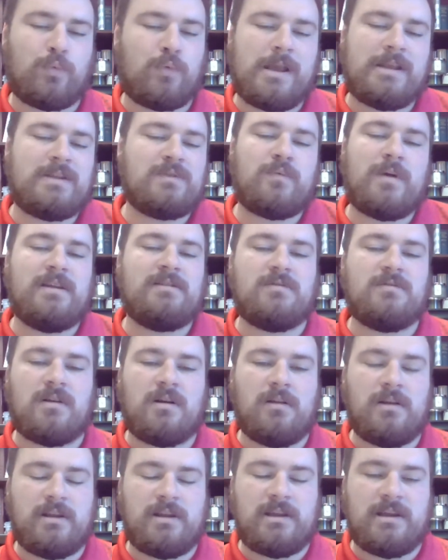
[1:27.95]
It's way too
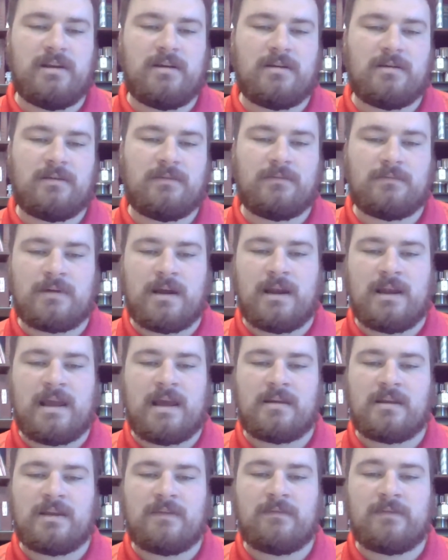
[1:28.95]
early in the year right
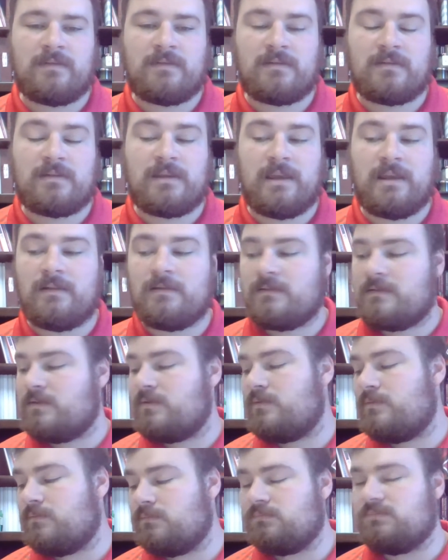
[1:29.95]
now to even think
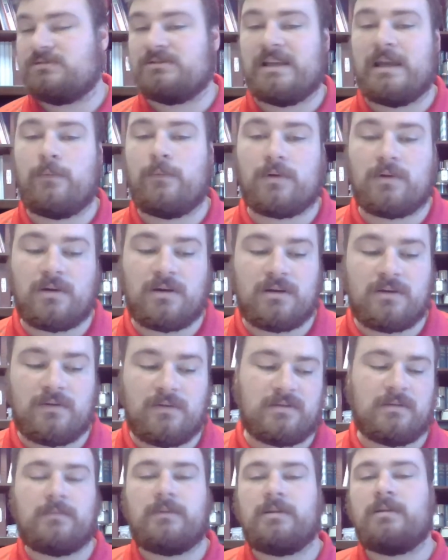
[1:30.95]
to say we're going to do
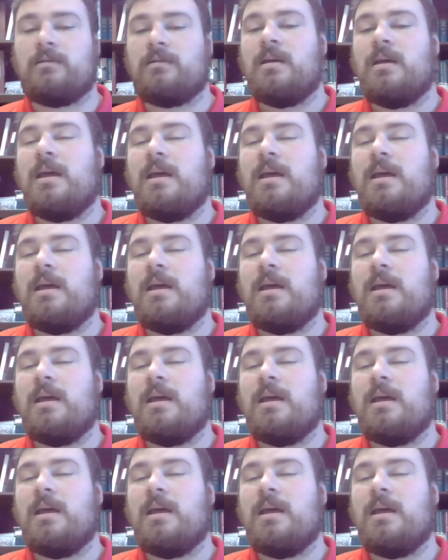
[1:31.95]
something.